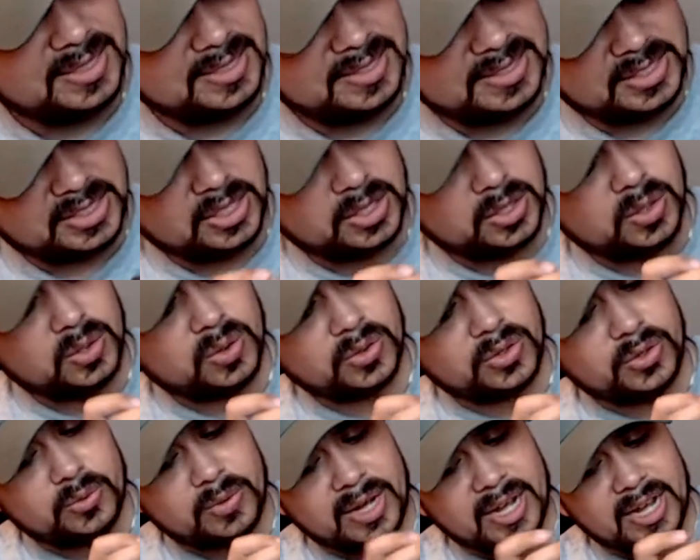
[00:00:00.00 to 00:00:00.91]
So
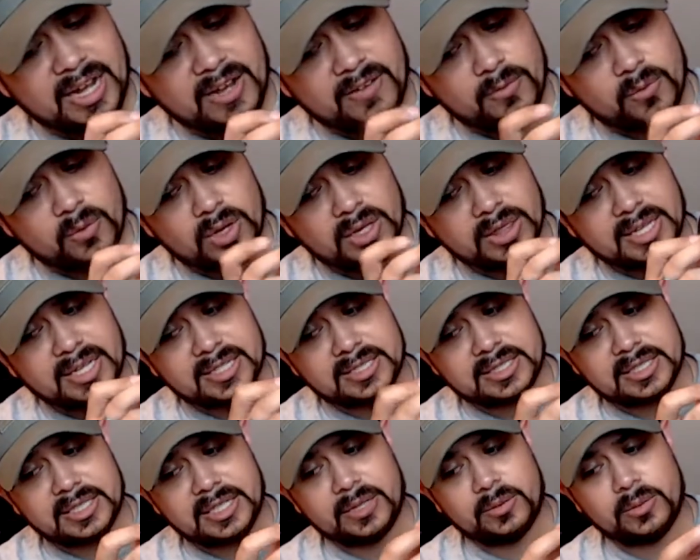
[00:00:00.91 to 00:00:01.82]
you have one
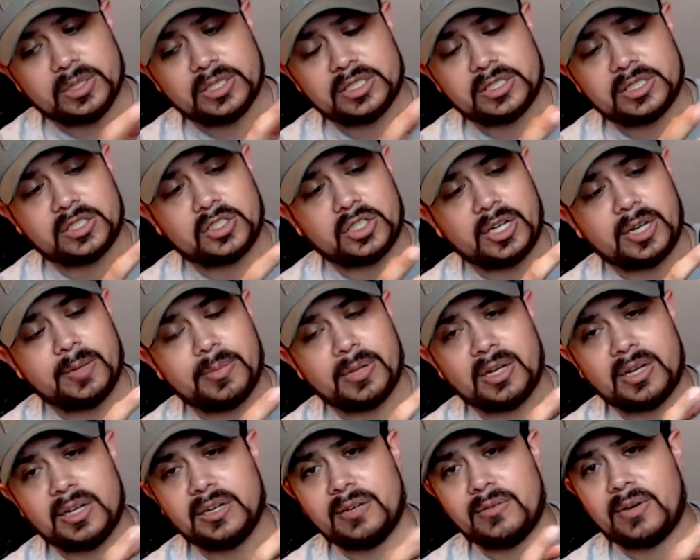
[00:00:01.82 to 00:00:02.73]
last thing, which is the
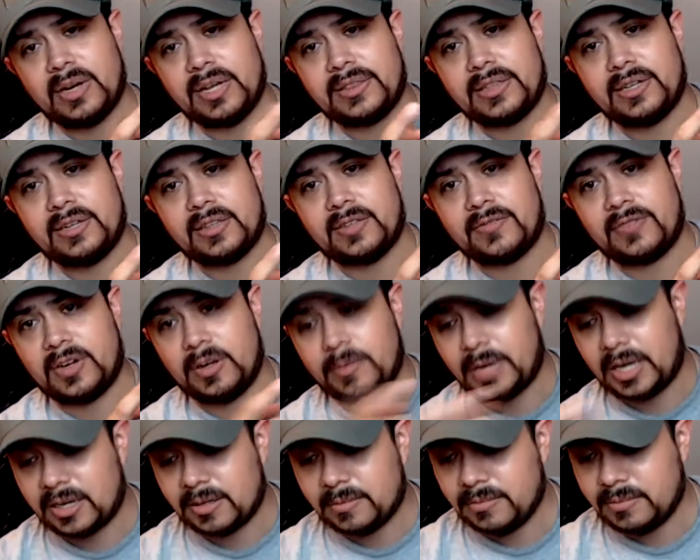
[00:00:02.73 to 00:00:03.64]
tripod right there at the very
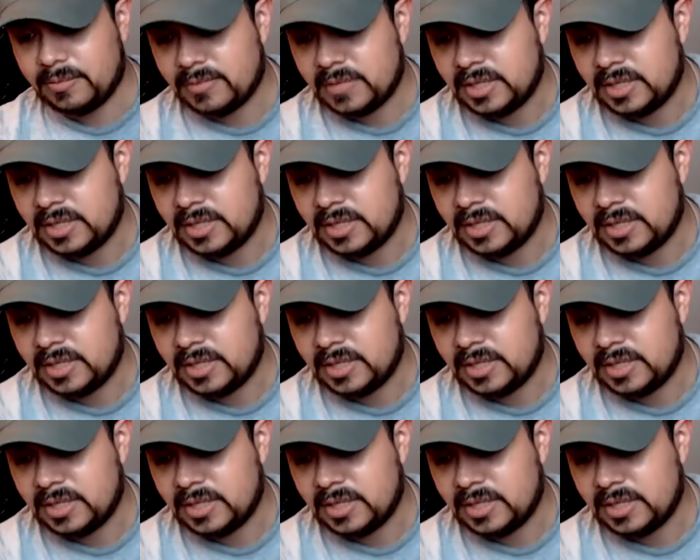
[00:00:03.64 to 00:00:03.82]
bottom,